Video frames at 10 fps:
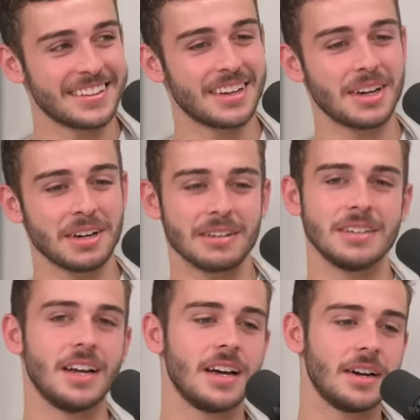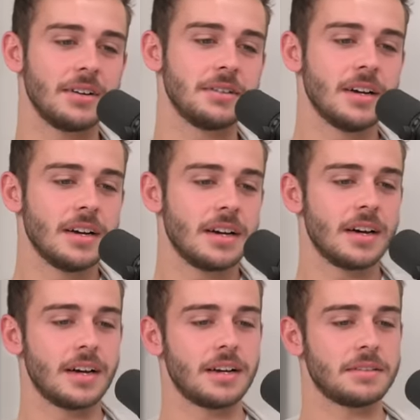Oh no. Yeah.
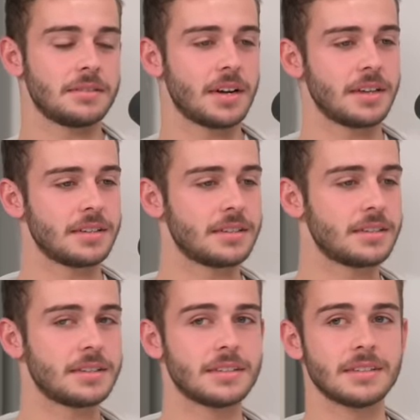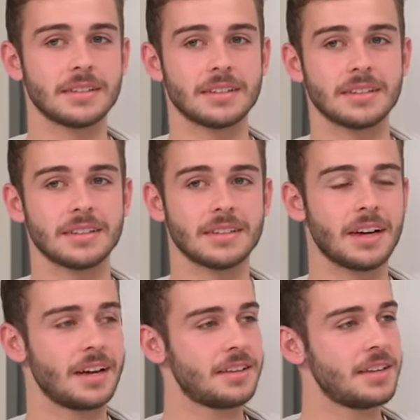Uh, right.
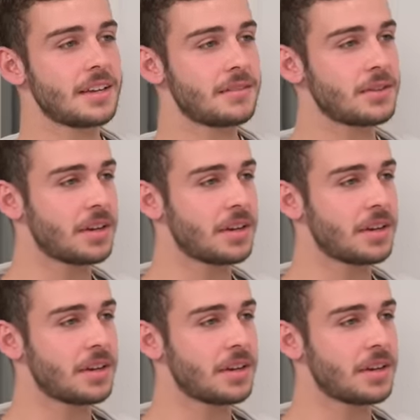I think I've got